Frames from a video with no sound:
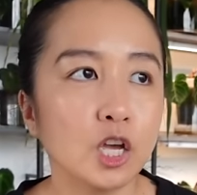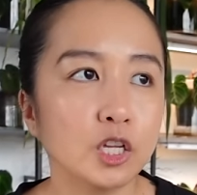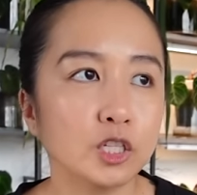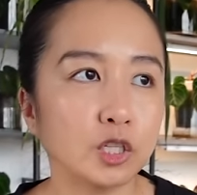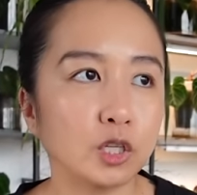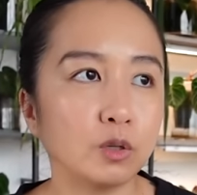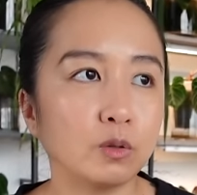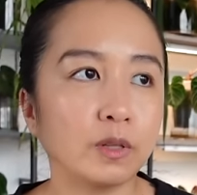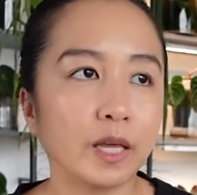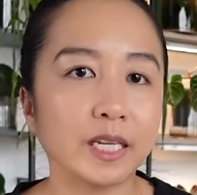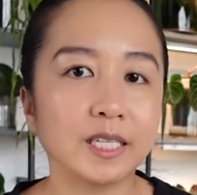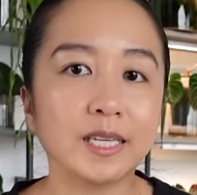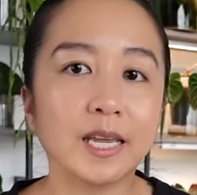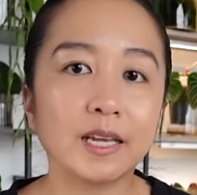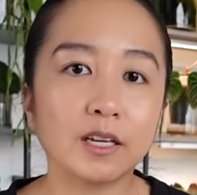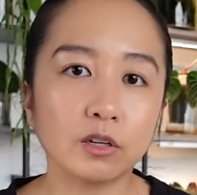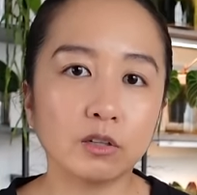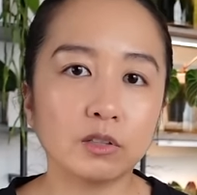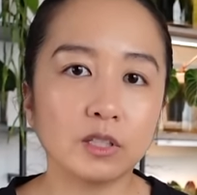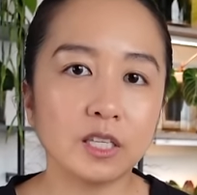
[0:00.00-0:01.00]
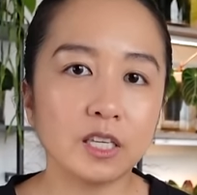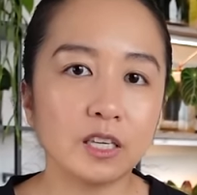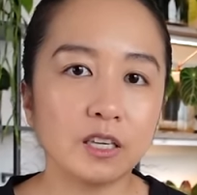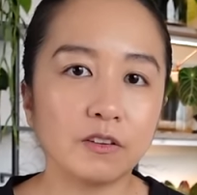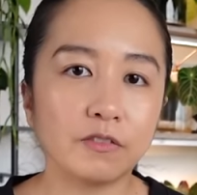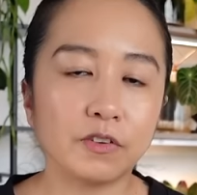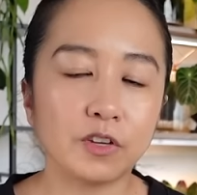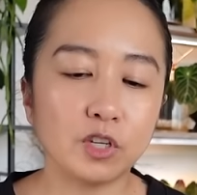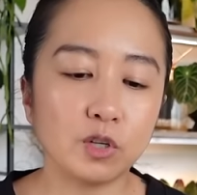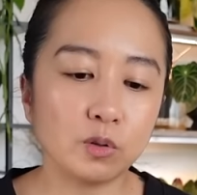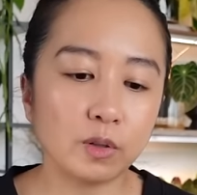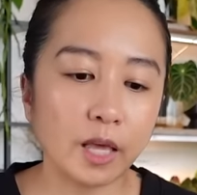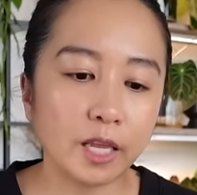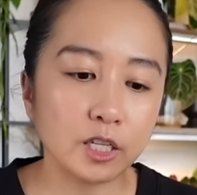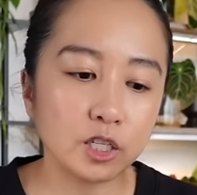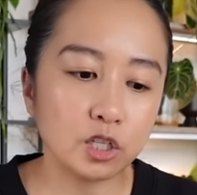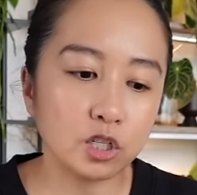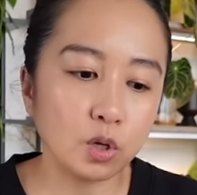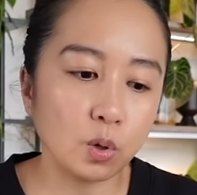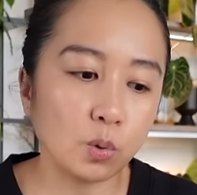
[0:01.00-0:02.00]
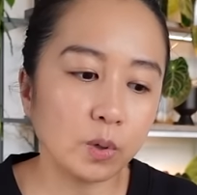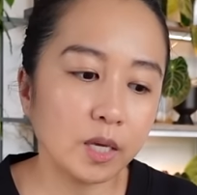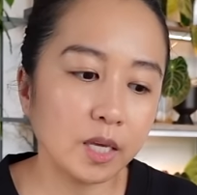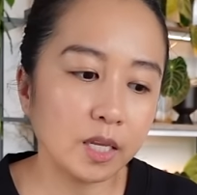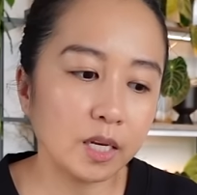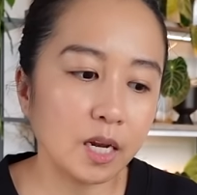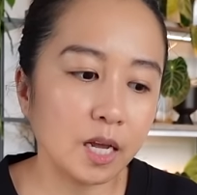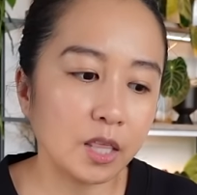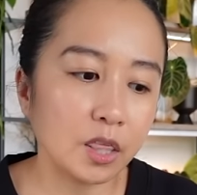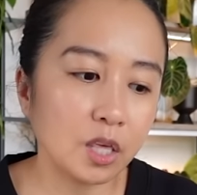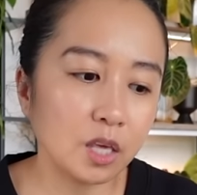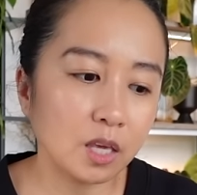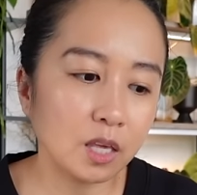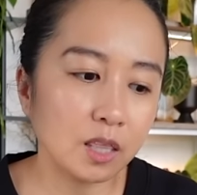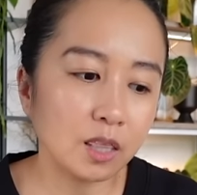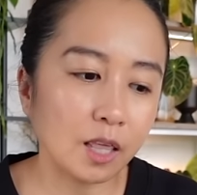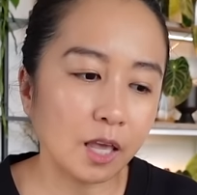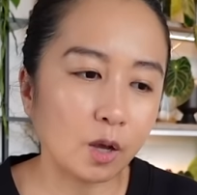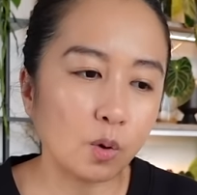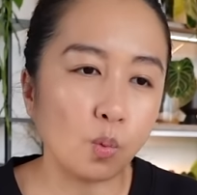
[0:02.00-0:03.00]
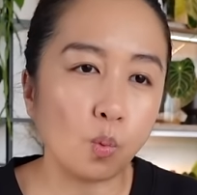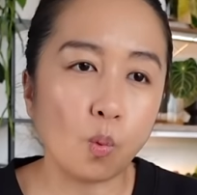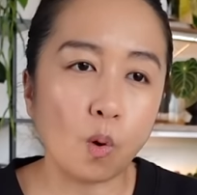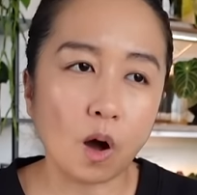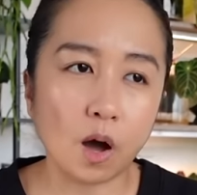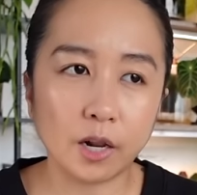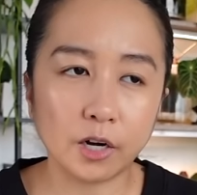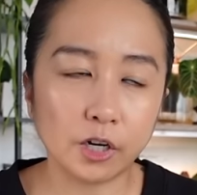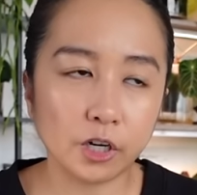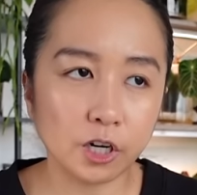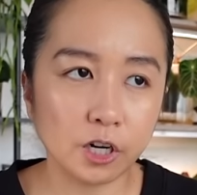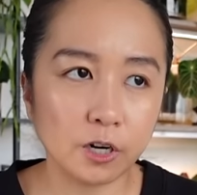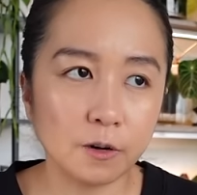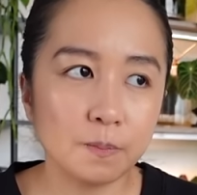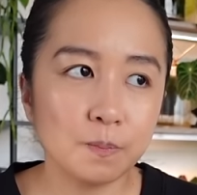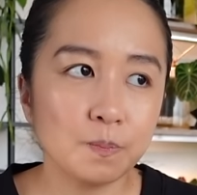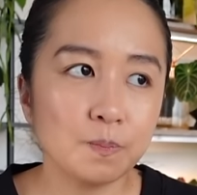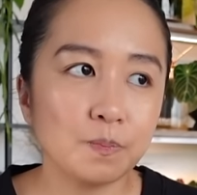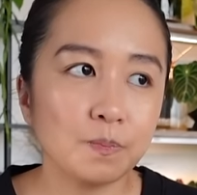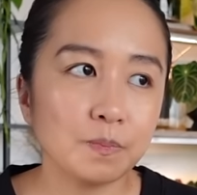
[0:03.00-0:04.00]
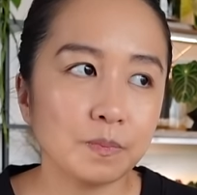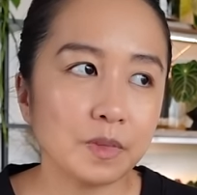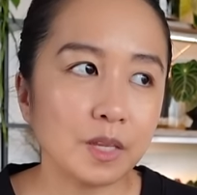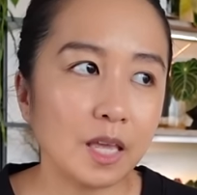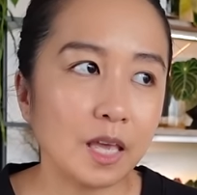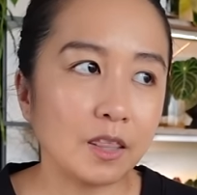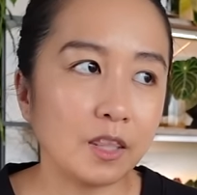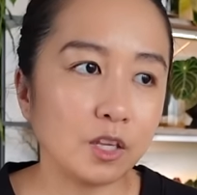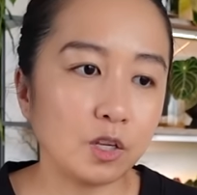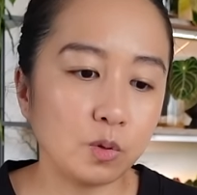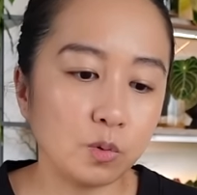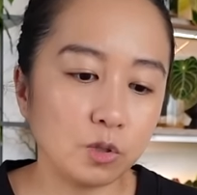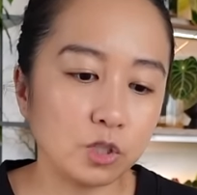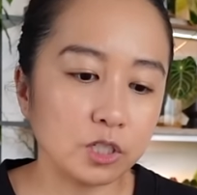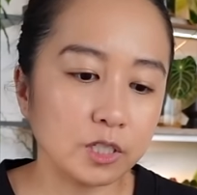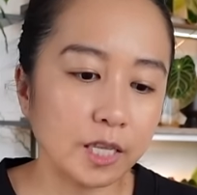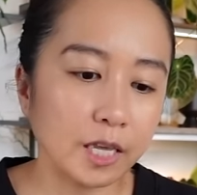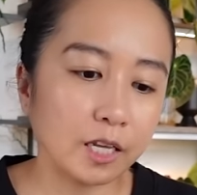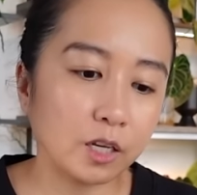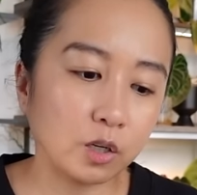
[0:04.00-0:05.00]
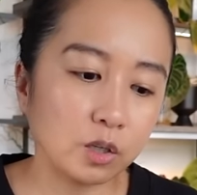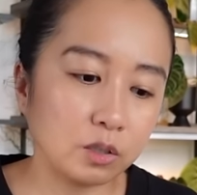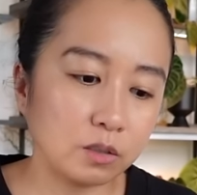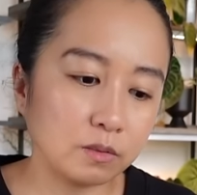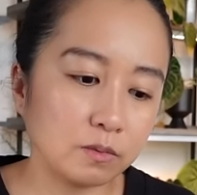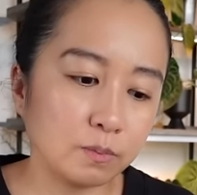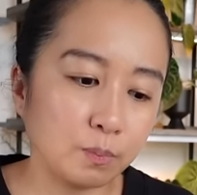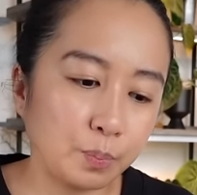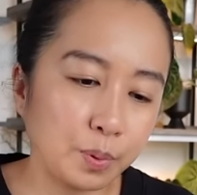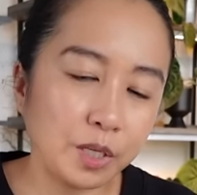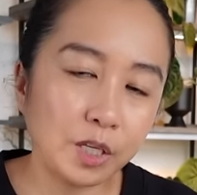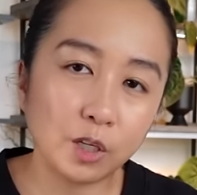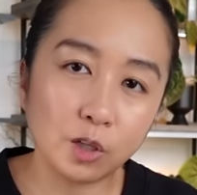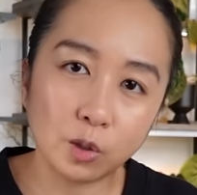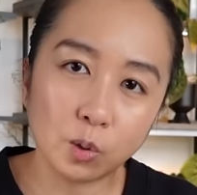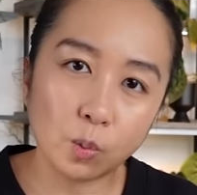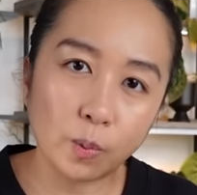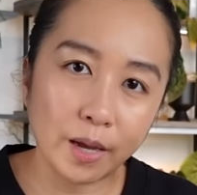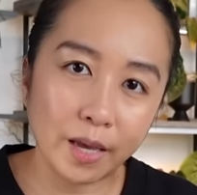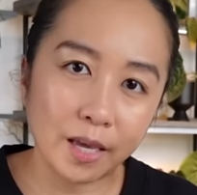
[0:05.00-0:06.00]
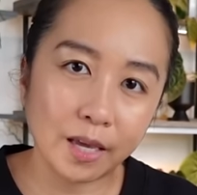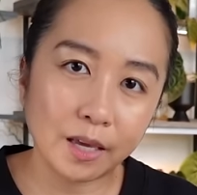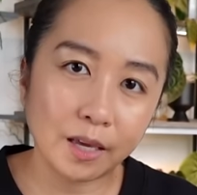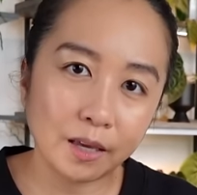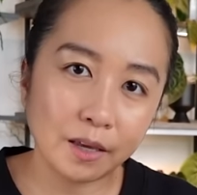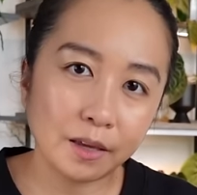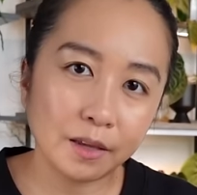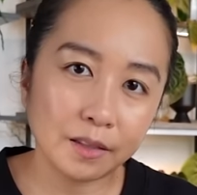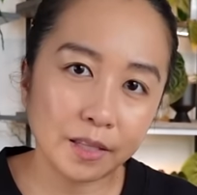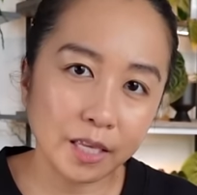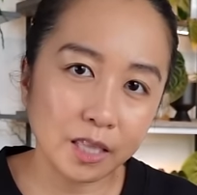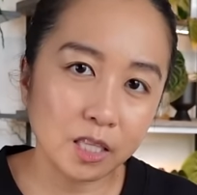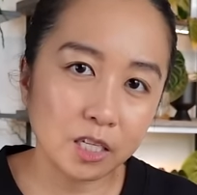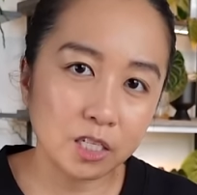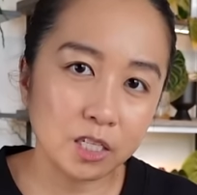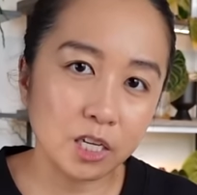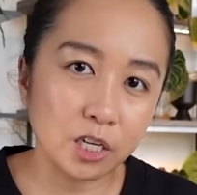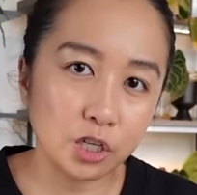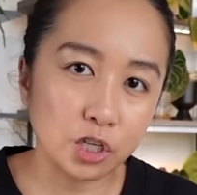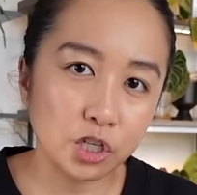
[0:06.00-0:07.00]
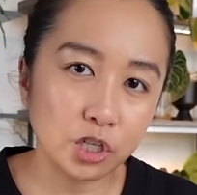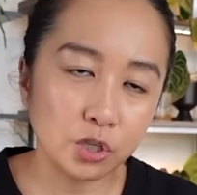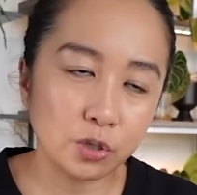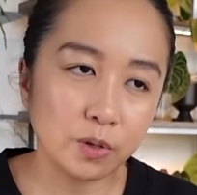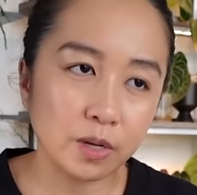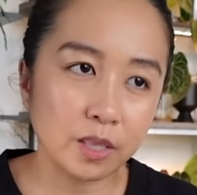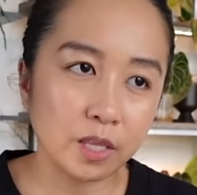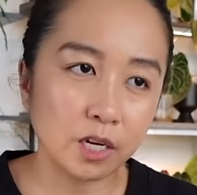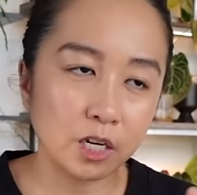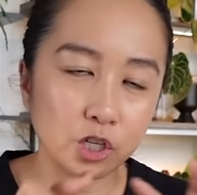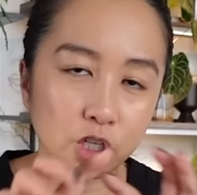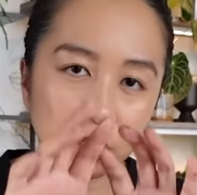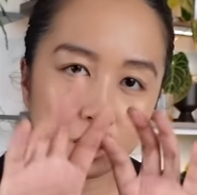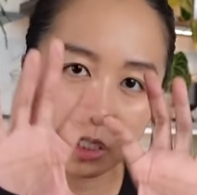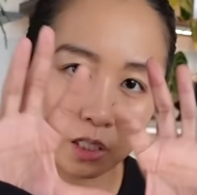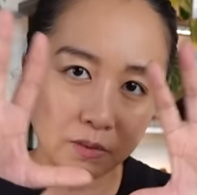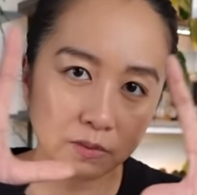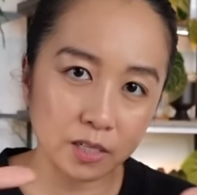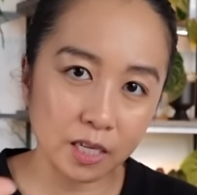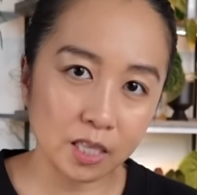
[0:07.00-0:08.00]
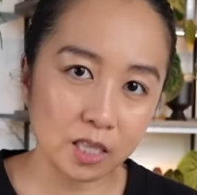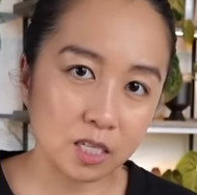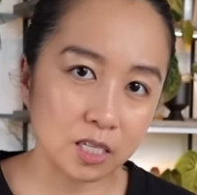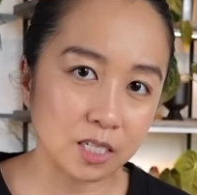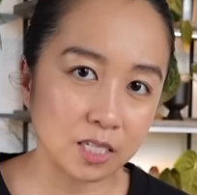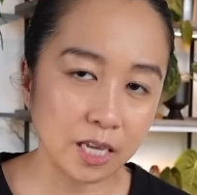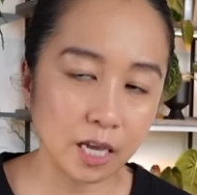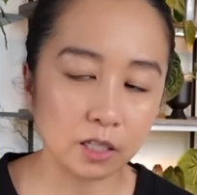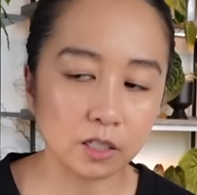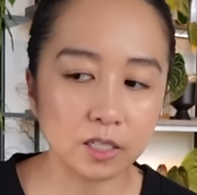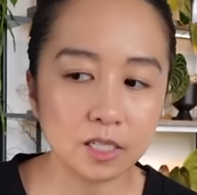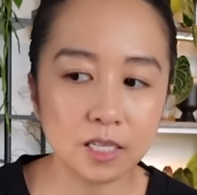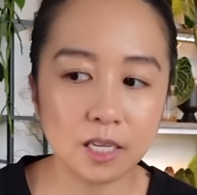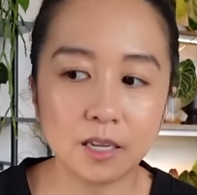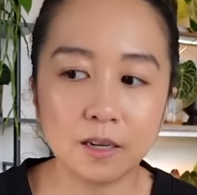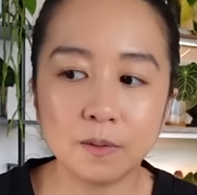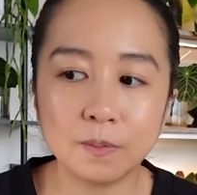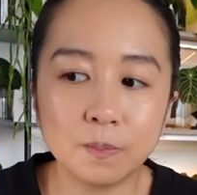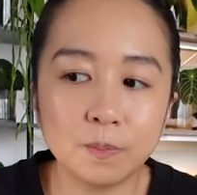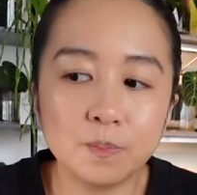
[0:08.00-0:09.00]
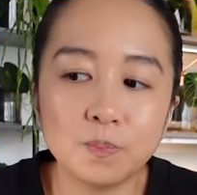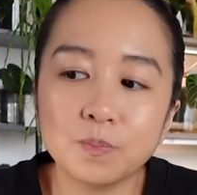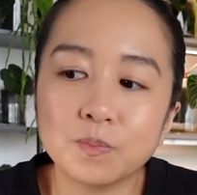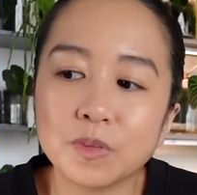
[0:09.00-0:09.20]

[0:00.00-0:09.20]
So you like take a leaf and you like soak it. I think in like water, and then you just like peel away like the tissue, and then it just leaves like the skeleton.